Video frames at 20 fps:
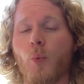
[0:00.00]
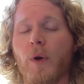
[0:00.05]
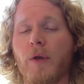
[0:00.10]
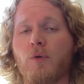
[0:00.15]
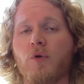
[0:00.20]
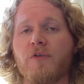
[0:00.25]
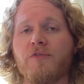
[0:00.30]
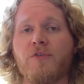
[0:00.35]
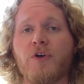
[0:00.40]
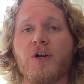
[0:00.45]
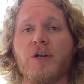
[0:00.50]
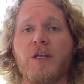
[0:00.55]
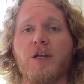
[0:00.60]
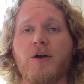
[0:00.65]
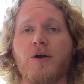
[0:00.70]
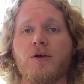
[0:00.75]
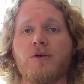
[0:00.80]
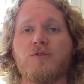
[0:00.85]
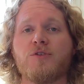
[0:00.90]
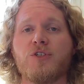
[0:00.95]
We refer
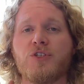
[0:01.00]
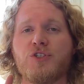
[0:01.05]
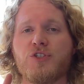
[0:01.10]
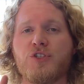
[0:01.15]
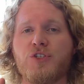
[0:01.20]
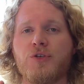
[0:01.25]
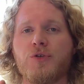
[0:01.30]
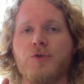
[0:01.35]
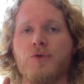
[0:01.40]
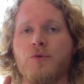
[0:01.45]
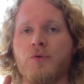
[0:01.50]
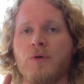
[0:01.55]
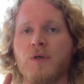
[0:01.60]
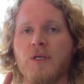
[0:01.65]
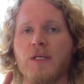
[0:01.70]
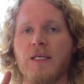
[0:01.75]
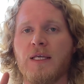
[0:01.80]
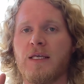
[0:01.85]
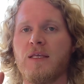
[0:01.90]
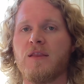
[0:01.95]
here to two
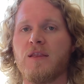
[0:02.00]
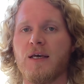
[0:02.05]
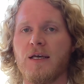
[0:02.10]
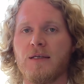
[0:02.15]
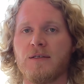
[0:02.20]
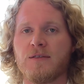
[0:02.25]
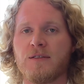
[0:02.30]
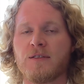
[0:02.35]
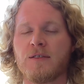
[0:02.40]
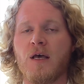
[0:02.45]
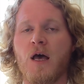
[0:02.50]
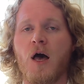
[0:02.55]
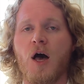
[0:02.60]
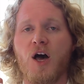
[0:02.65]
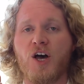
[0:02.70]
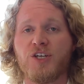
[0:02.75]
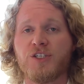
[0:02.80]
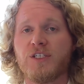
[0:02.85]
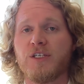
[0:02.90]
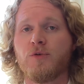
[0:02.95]
key things,
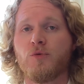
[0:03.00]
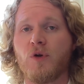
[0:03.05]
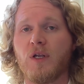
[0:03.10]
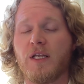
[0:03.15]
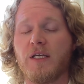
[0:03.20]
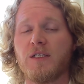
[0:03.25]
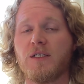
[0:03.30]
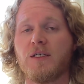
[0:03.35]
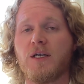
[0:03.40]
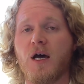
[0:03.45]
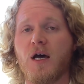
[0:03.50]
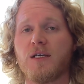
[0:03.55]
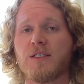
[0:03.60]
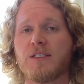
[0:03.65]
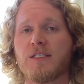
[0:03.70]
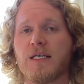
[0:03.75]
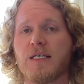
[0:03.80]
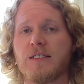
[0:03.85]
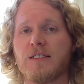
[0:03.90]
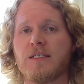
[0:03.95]
hunting related
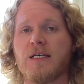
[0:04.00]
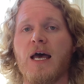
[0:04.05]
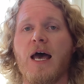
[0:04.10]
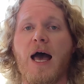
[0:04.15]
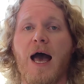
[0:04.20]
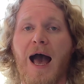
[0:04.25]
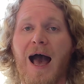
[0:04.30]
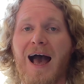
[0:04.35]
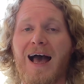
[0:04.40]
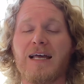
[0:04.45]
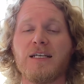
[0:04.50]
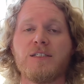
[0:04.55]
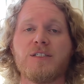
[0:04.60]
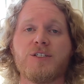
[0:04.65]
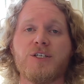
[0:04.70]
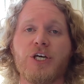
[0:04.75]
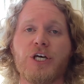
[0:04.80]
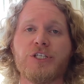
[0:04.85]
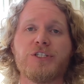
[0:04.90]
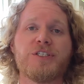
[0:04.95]
content
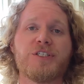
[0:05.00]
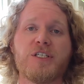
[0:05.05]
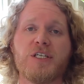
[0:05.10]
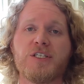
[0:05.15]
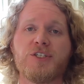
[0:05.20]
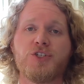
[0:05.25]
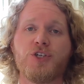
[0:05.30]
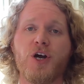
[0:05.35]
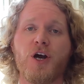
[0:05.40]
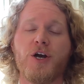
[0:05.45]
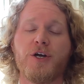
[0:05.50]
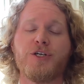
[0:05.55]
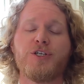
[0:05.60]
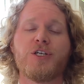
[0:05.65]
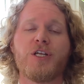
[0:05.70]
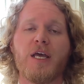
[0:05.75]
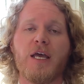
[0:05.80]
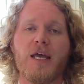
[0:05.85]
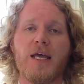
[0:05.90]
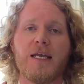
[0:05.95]
and guns
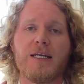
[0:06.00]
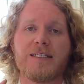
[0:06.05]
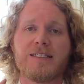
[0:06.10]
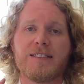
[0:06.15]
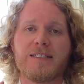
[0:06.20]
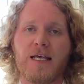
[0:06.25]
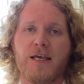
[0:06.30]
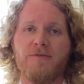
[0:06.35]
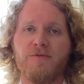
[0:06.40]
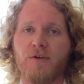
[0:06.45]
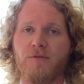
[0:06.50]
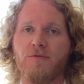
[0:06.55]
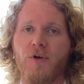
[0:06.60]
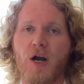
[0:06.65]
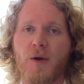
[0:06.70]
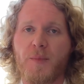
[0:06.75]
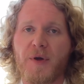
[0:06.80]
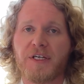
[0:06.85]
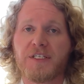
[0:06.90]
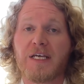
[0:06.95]
discharged in a safe
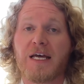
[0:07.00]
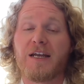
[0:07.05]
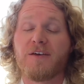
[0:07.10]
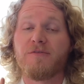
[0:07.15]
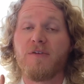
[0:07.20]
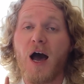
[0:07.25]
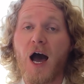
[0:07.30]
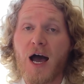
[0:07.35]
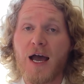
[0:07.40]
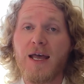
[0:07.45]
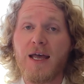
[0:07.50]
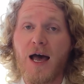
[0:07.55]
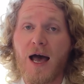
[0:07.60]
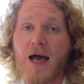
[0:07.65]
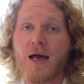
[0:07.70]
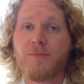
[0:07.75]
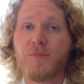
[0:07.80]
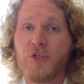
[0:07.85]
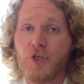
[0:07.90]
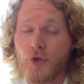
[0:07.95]
environment. And if I
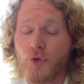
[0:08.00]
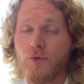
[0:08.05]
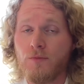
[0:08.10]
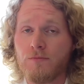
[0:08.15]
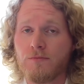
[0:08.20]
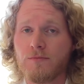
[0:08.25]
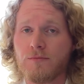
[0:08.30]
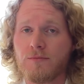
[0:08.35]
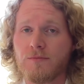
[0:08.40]
am you